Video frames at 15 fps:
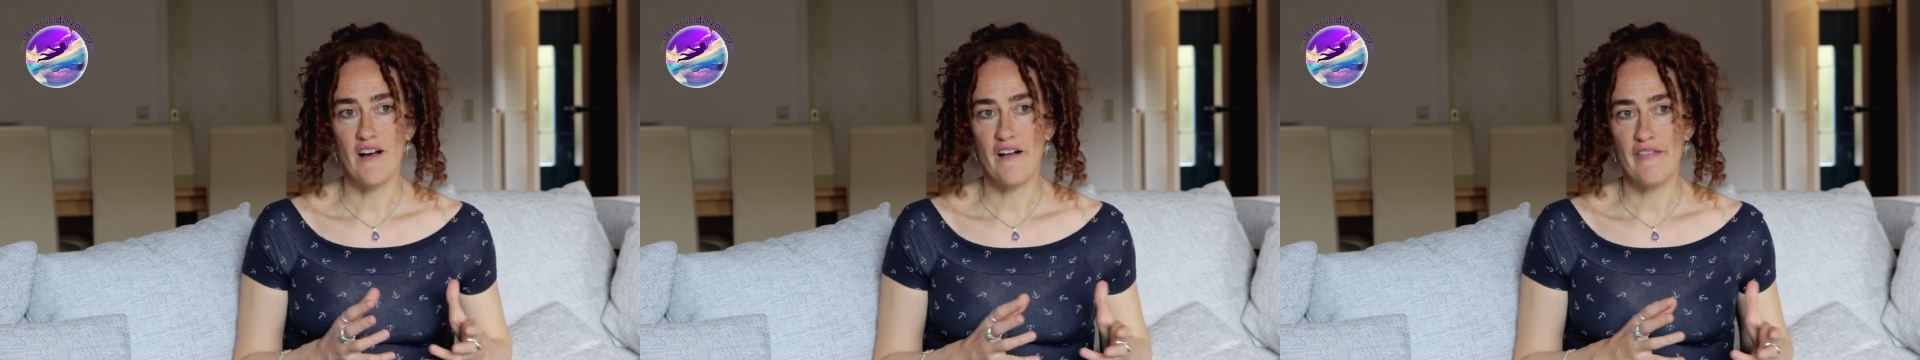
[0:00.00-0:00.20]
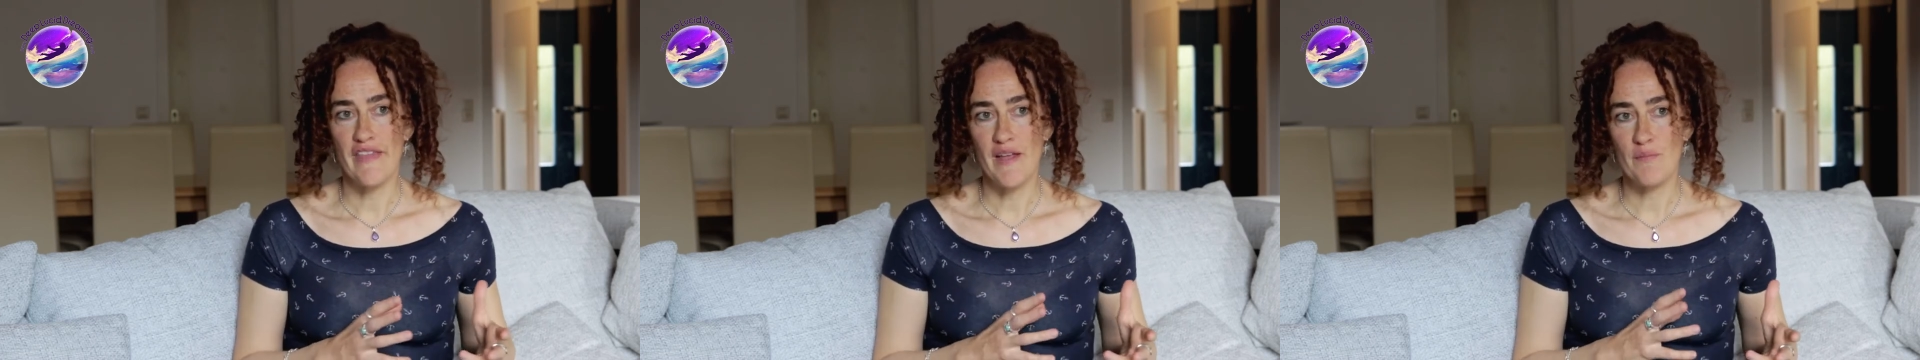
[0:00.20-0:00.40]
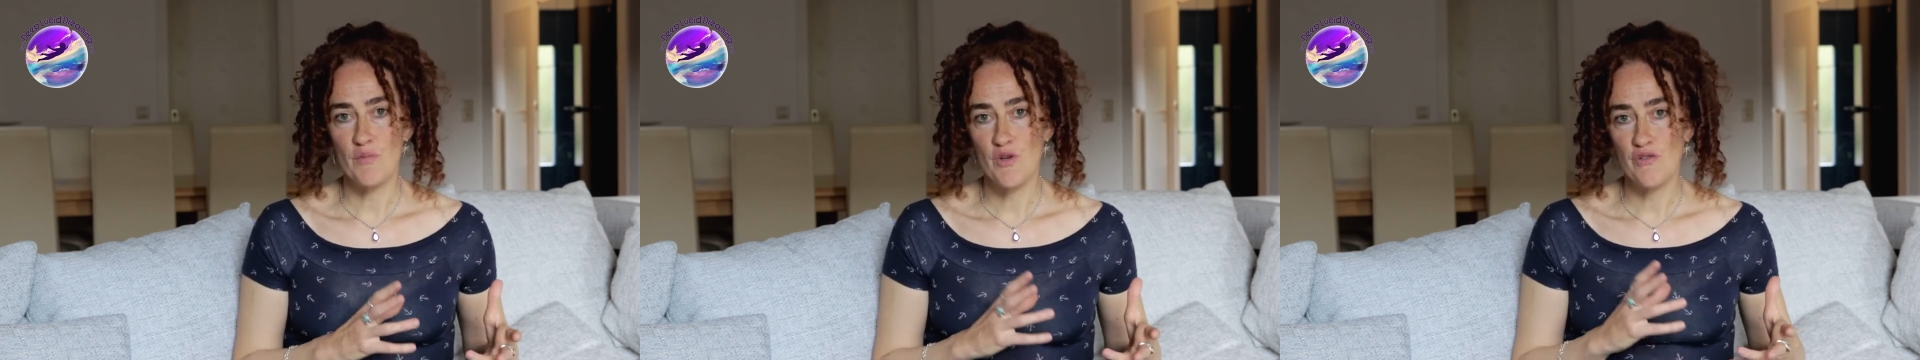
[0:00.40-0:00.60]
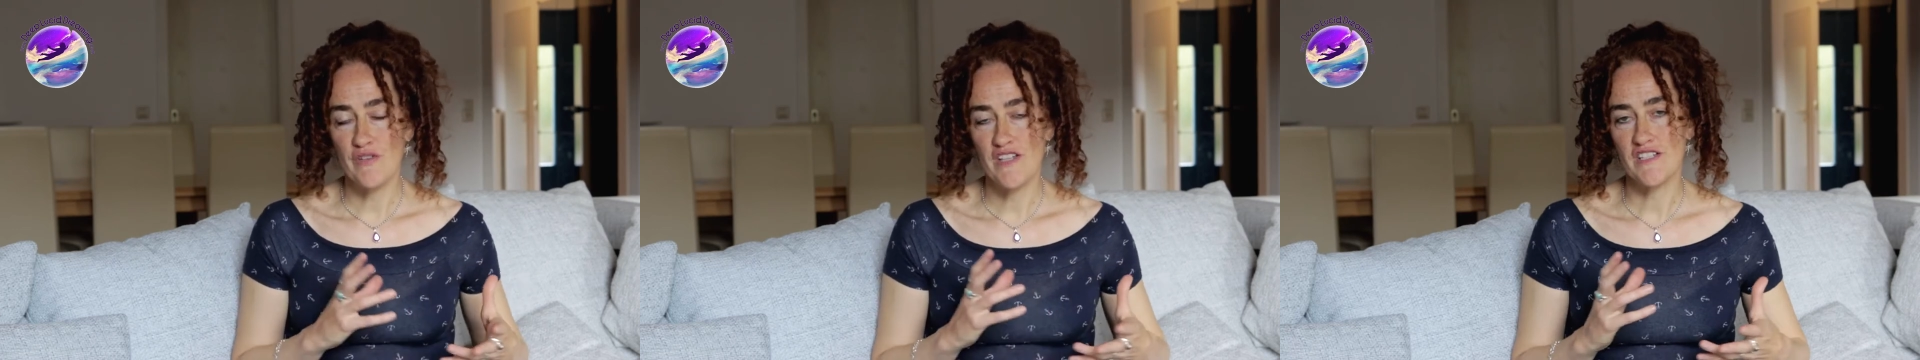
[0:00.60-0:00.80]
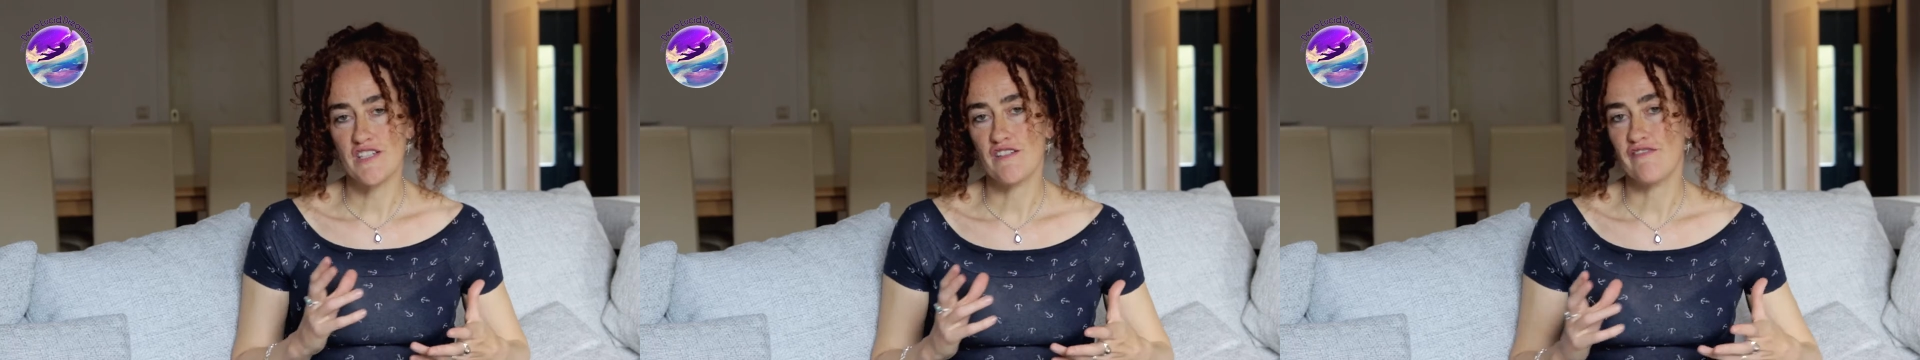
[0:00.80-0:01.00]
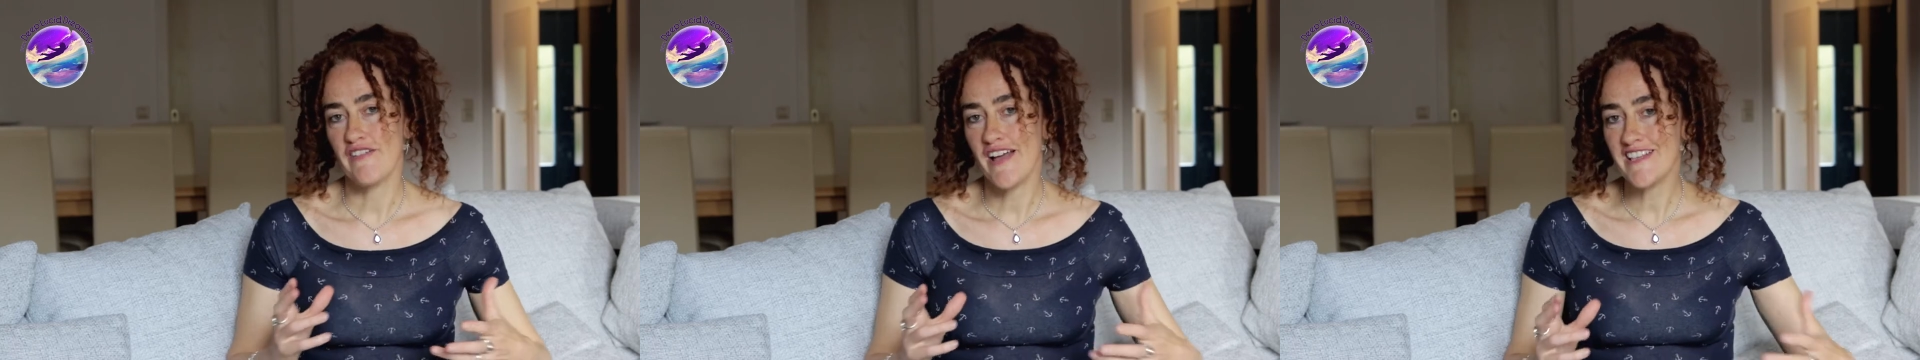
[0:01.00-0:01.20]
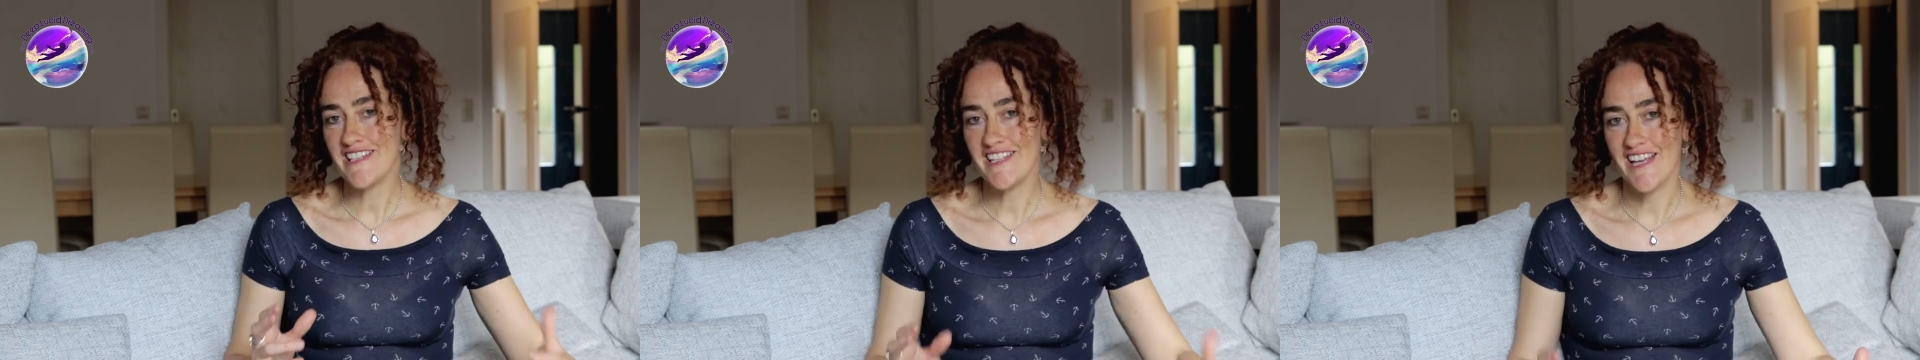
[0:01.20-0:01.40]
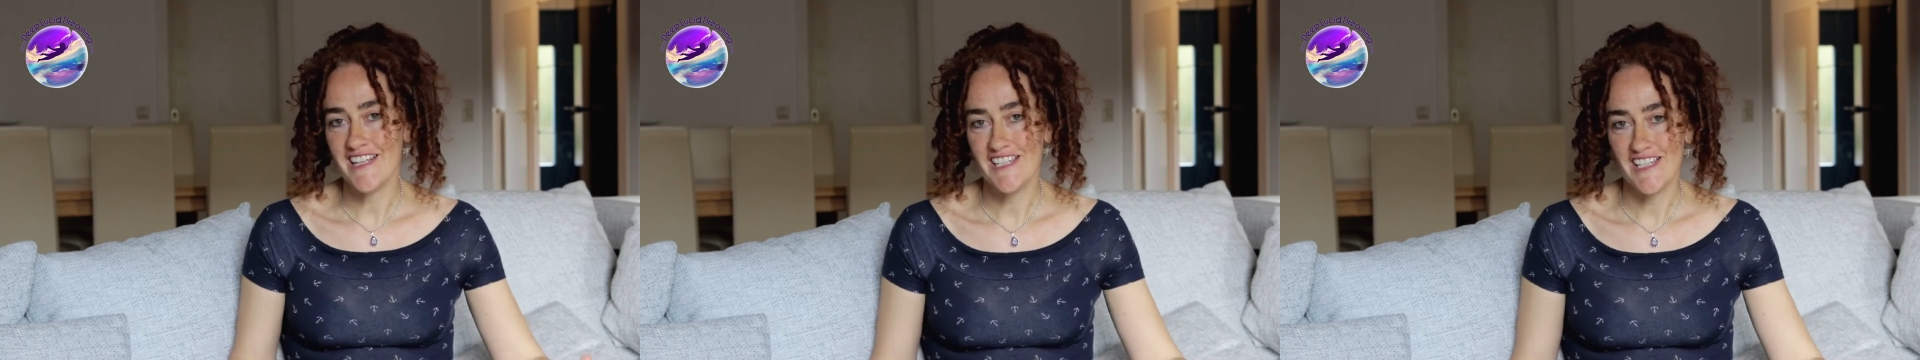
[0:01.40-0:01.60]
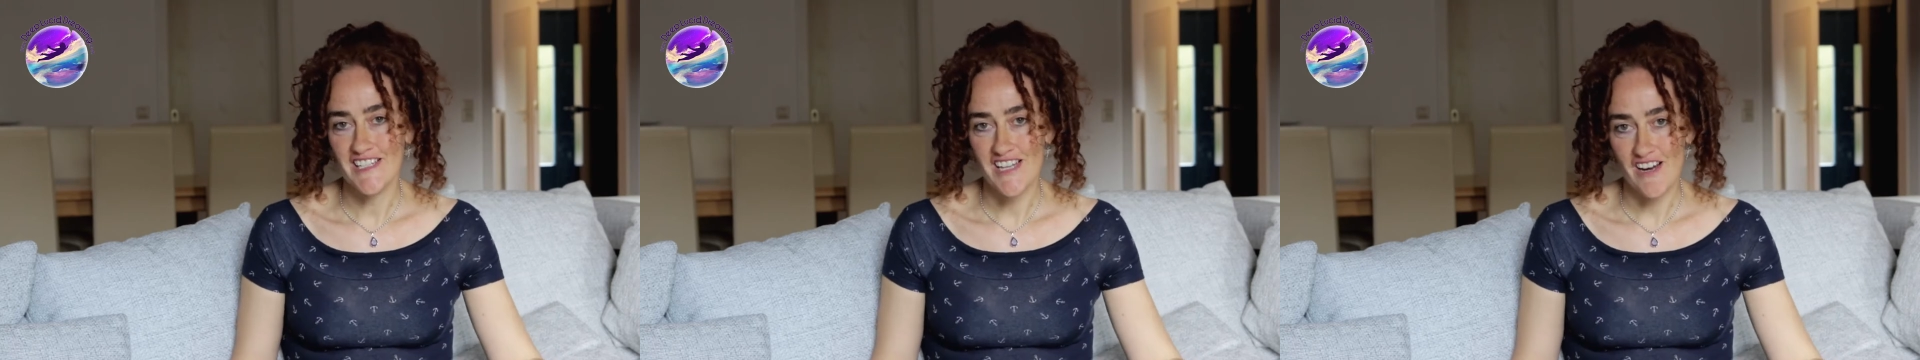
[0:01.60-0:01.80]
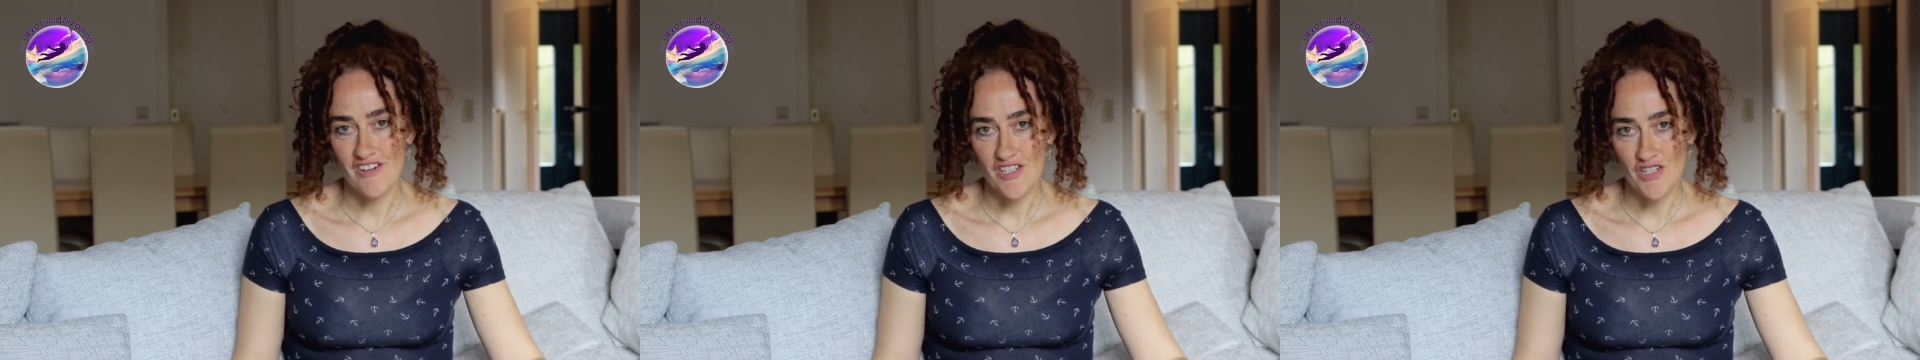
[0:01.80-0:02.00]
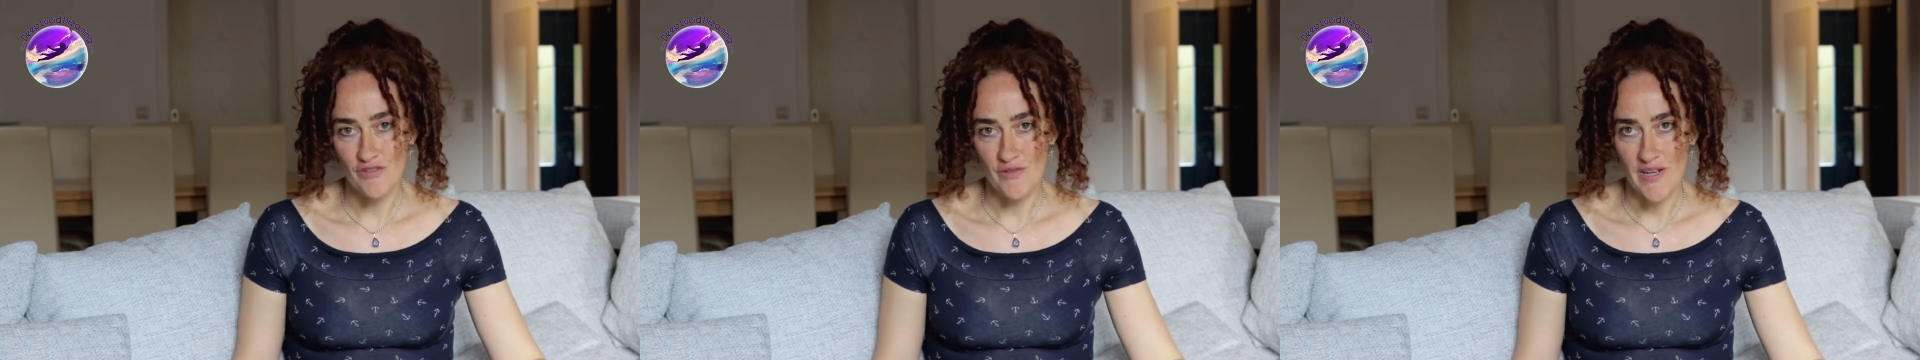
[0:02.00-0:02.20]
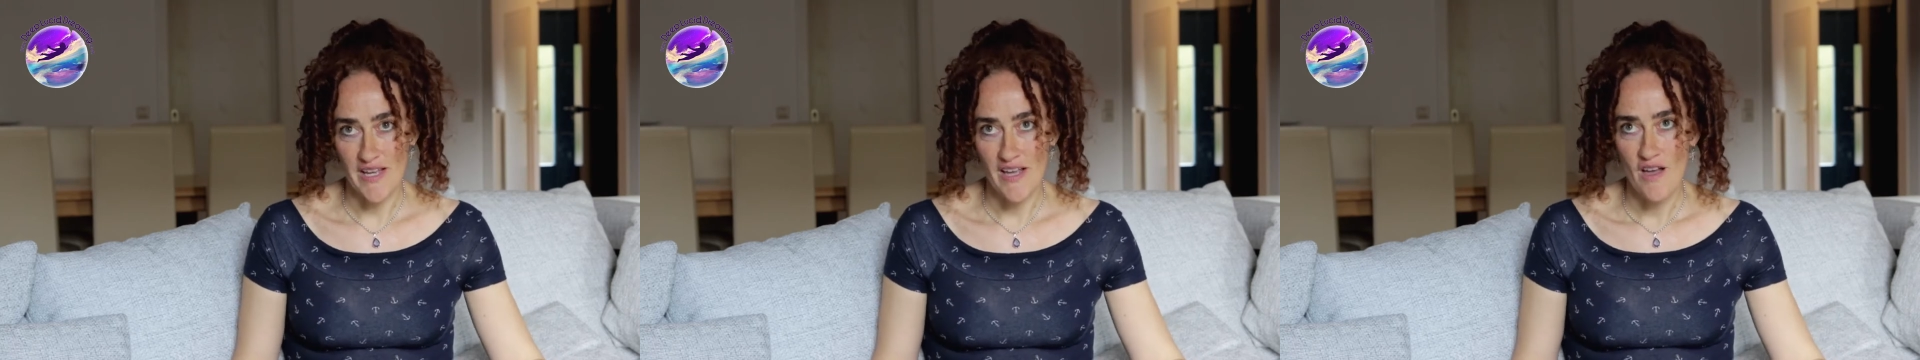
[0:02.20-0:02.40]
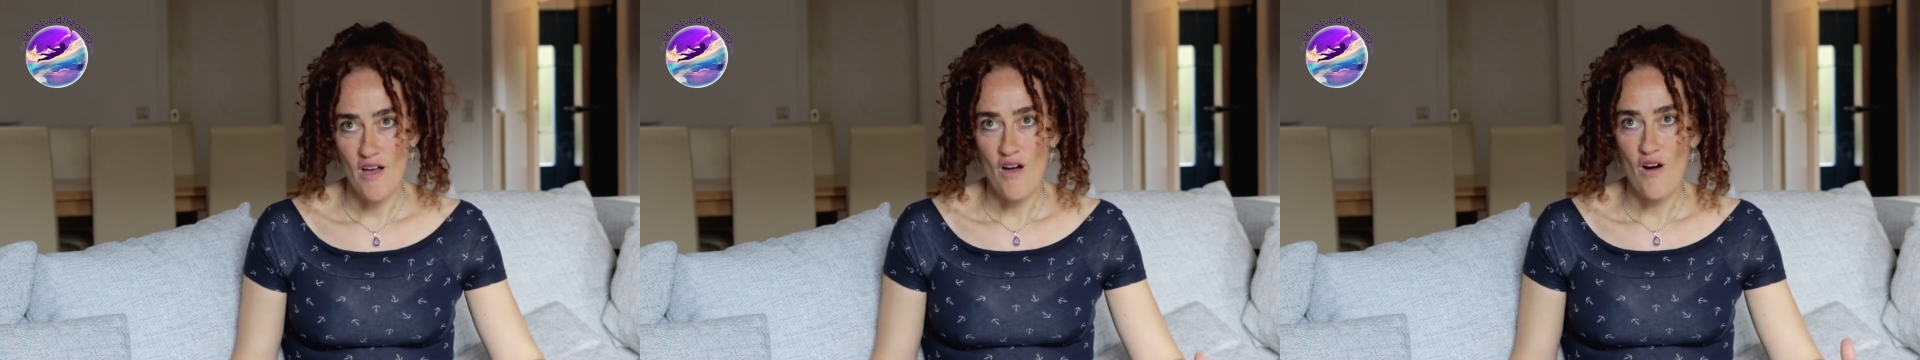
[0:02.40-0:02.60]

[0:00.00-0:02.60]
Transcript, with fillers: I'll then move into the fascinating territory